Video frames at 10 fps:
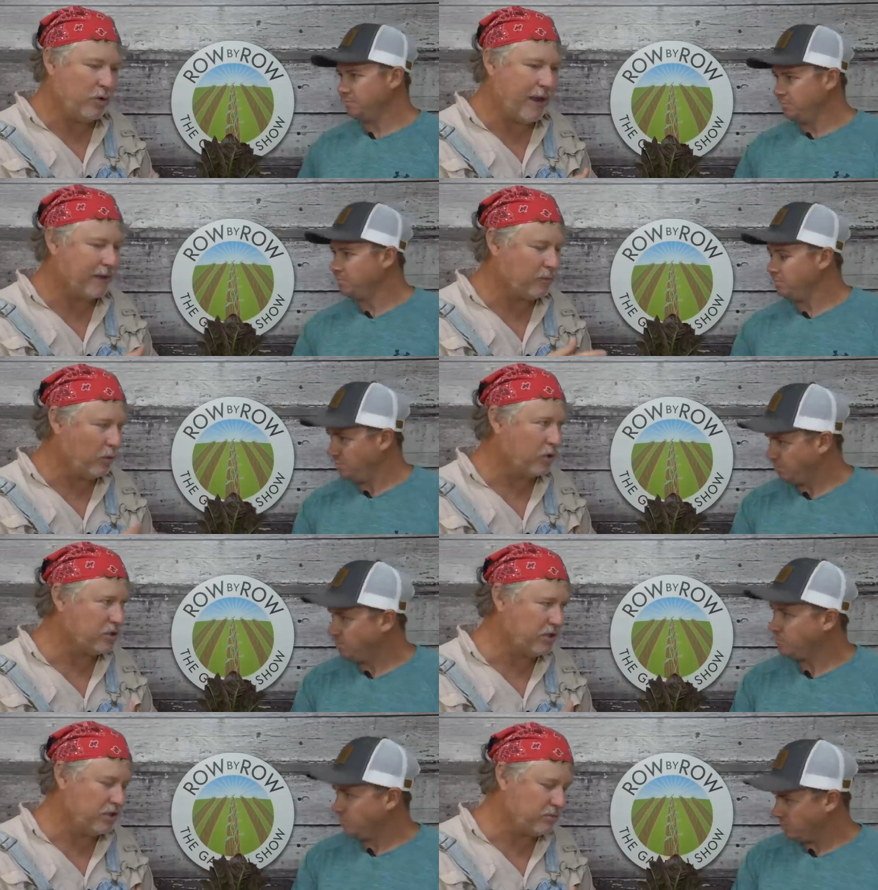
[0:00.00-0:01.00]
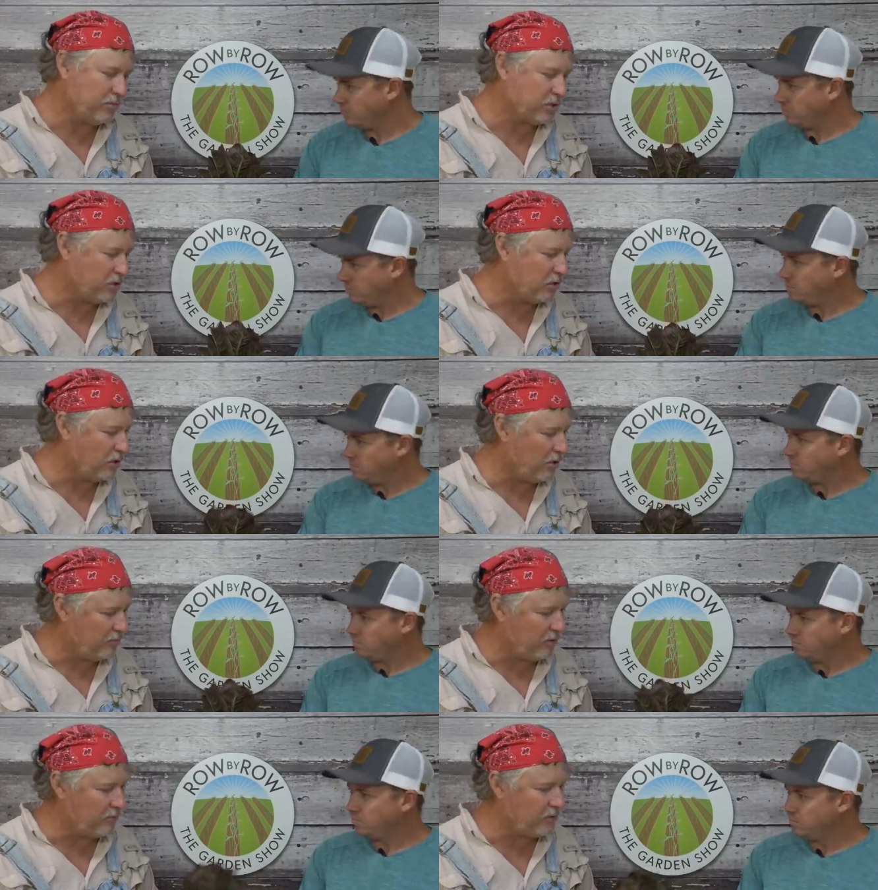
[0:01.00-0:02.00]
Speaker 1: you don't have to wash near as much dirt
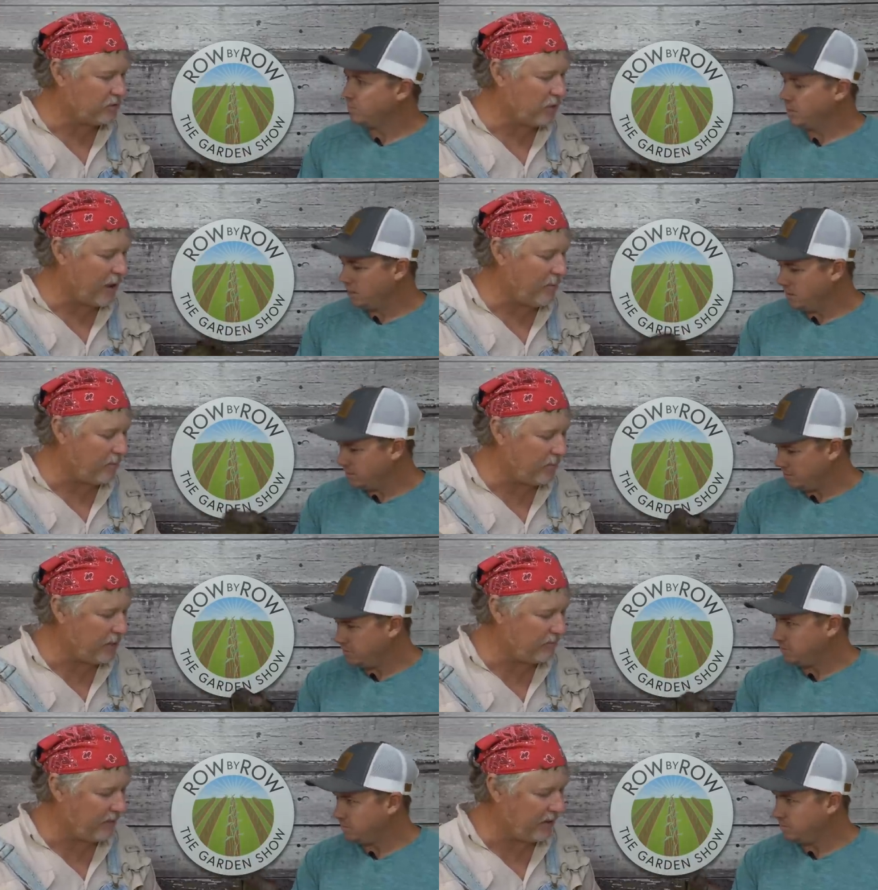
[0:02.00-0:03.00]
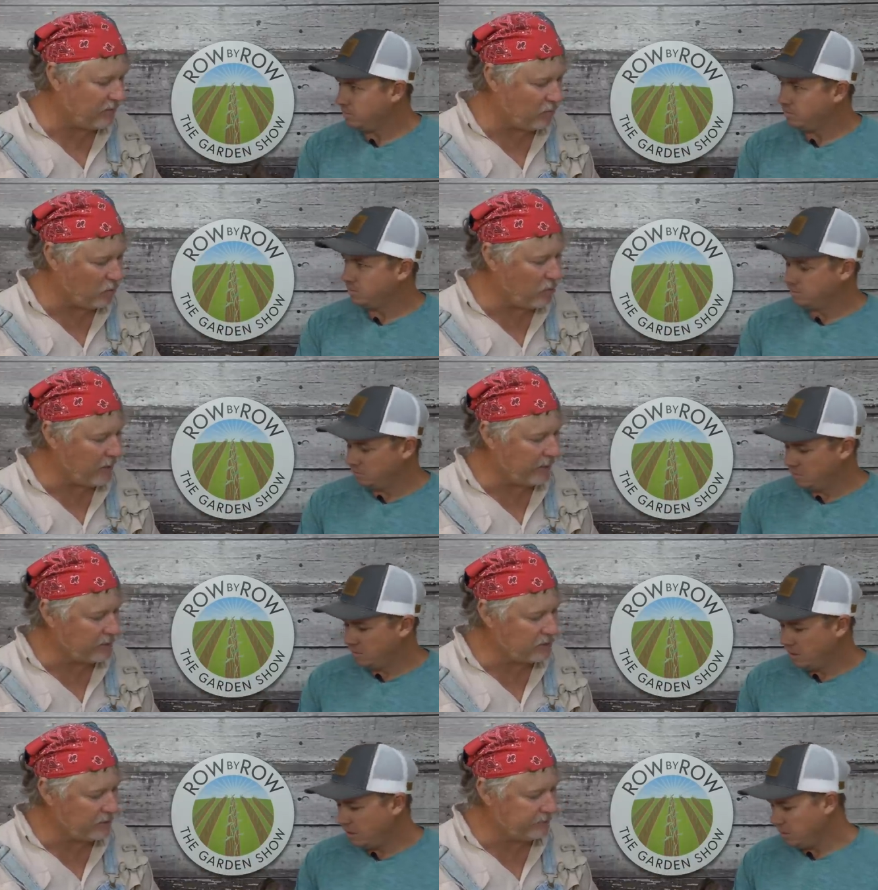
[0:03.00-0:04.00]
off of it. So I'm a big fan of the
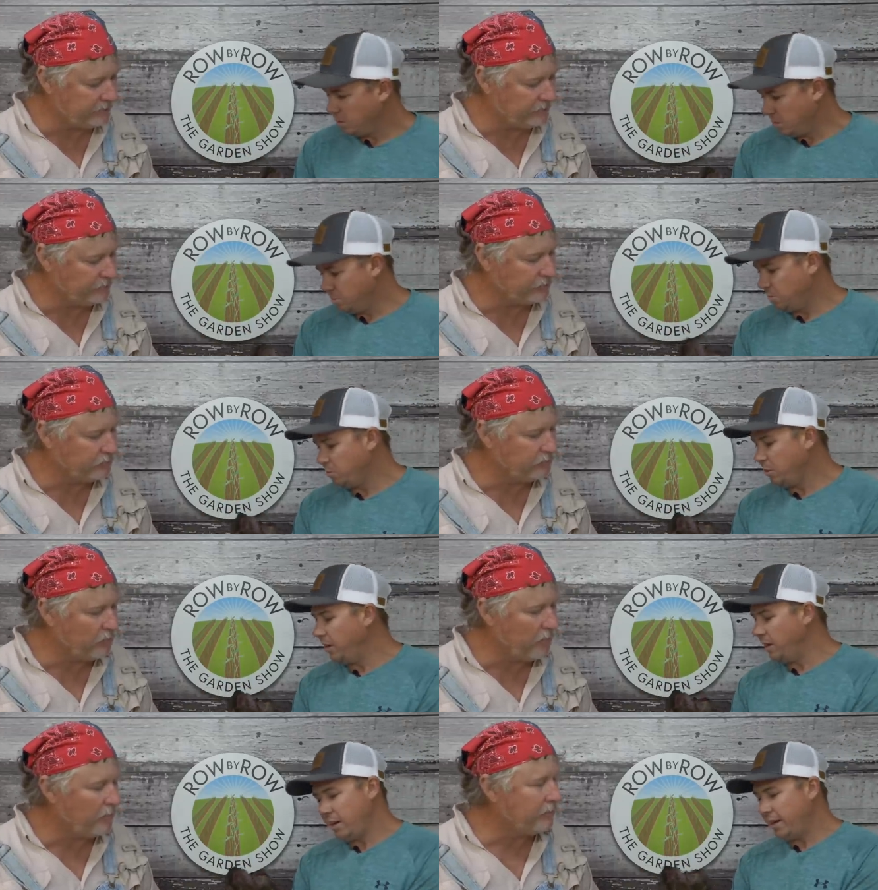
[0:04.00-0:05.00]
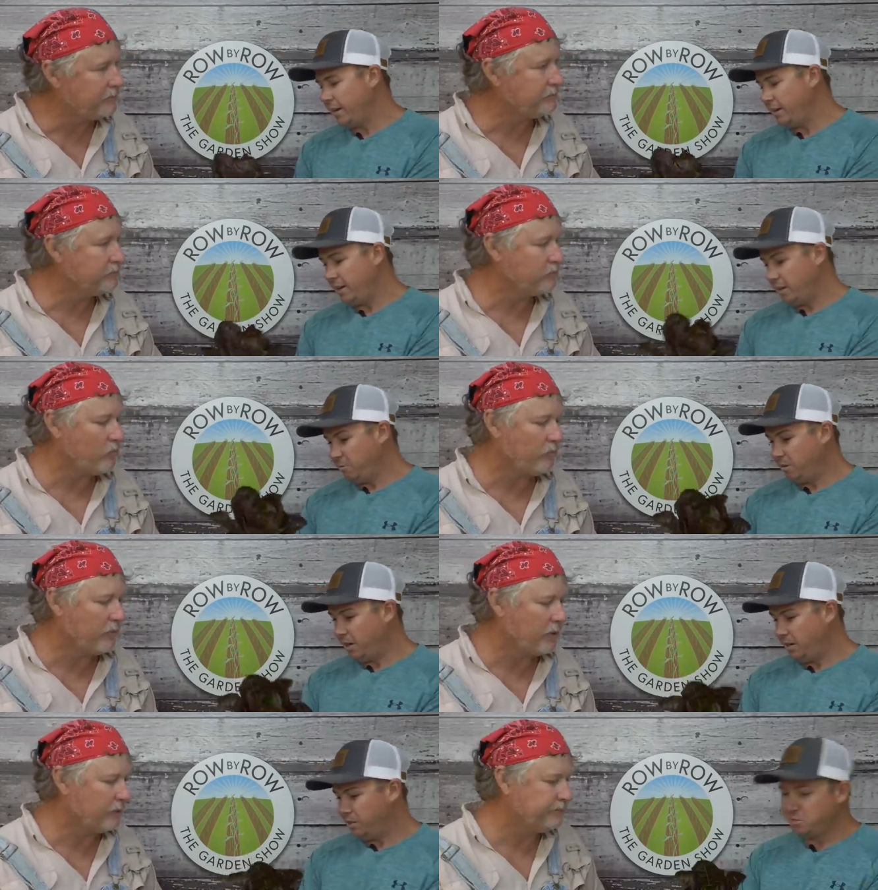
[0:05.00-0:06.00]
romaine.
Speaker 2: Well, we ain't had near
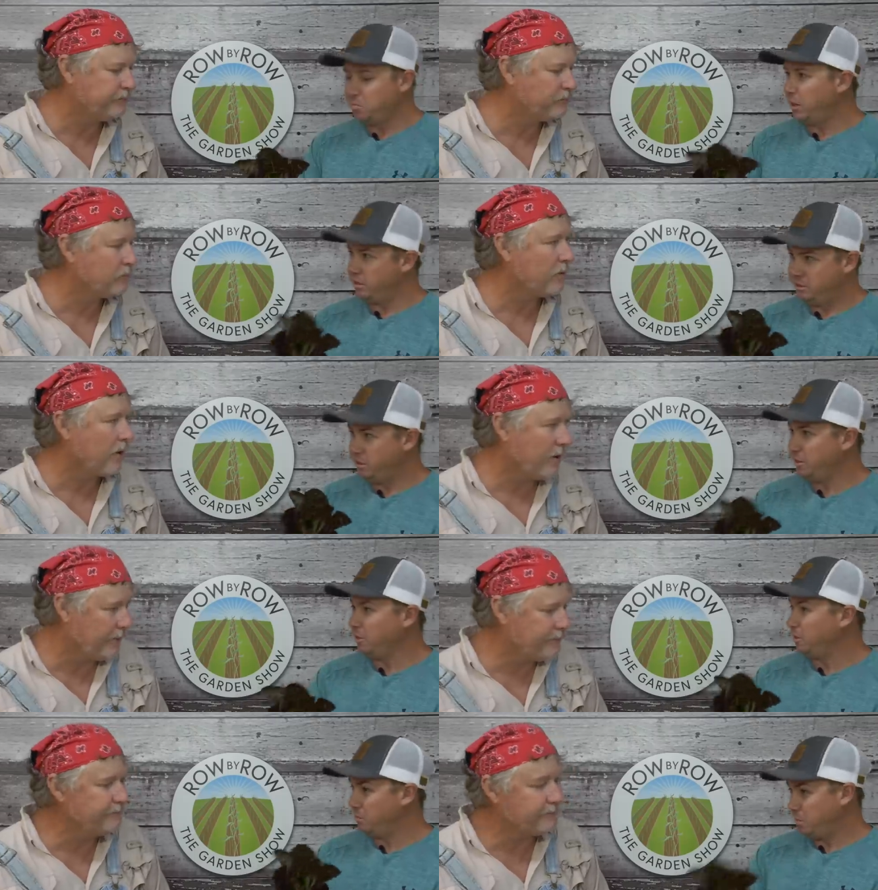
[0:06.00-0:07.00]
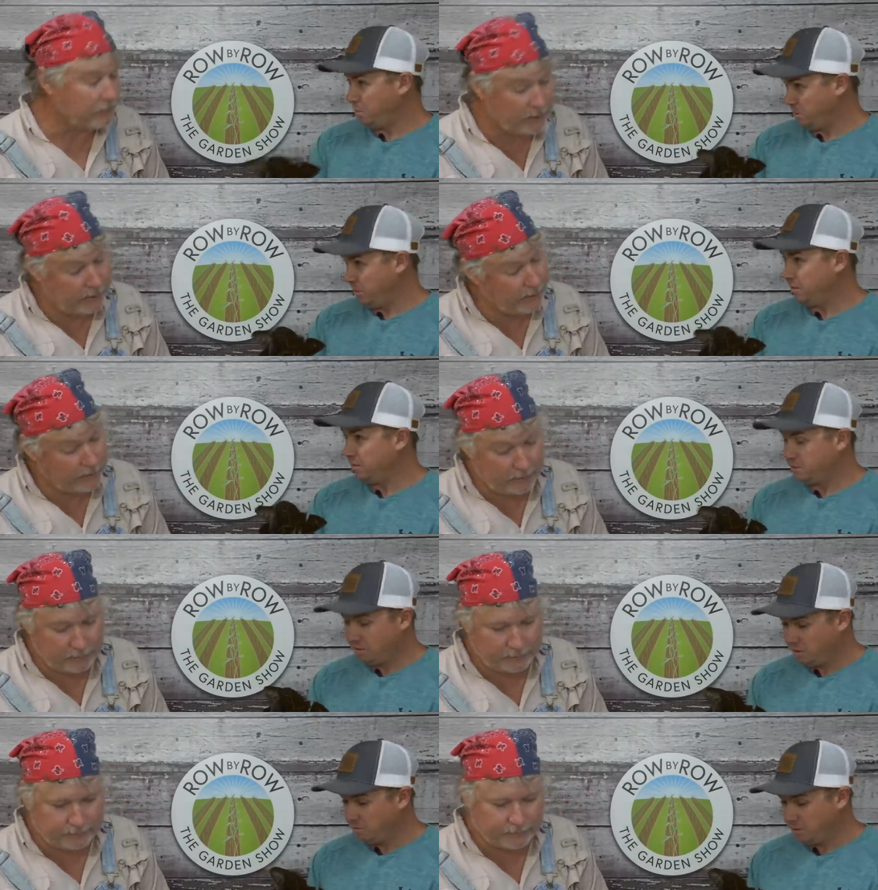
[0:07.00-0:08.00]
rain to splash any dirt upon no, it to
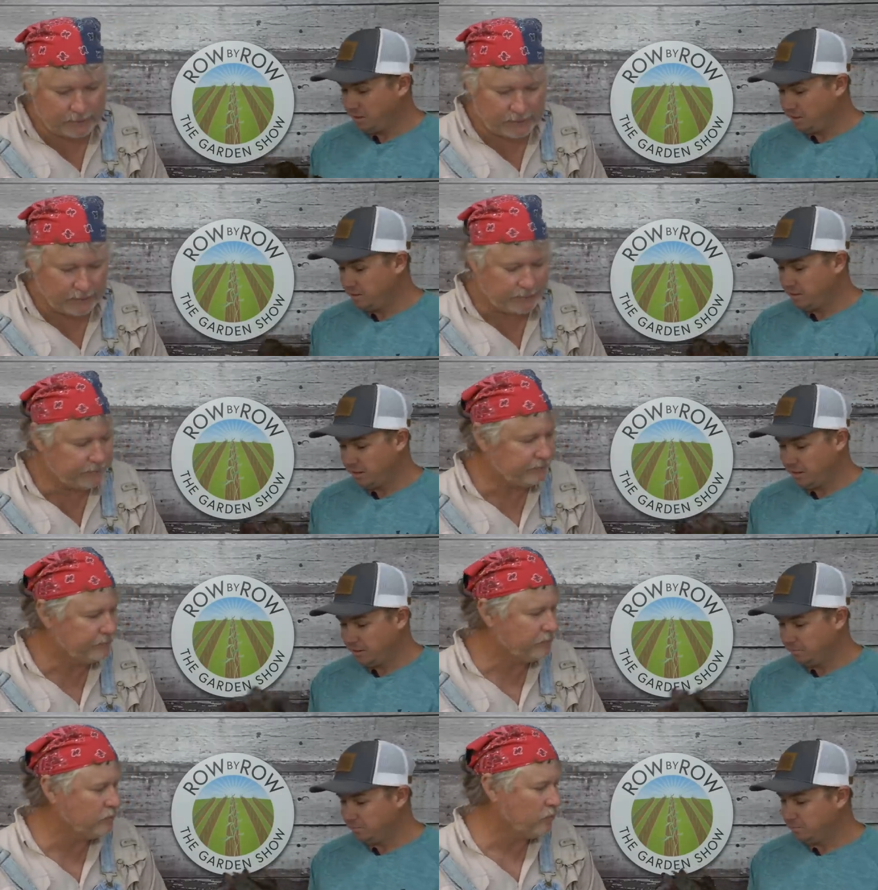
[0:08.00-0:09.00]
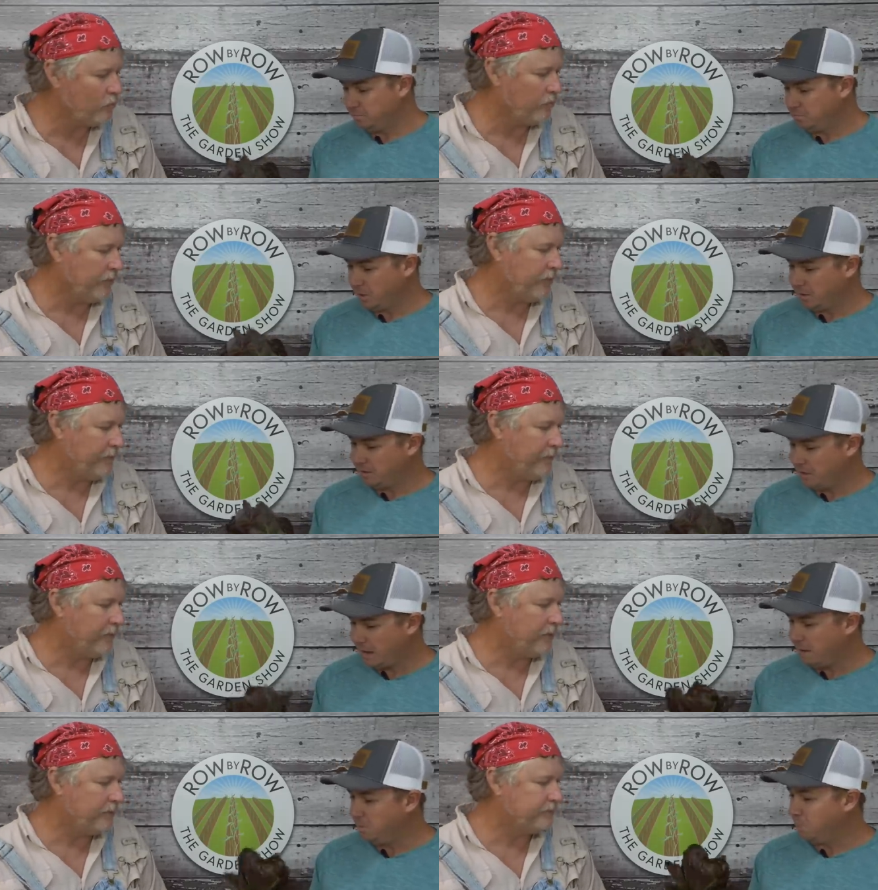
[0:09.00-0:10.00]
start with. Um, but I've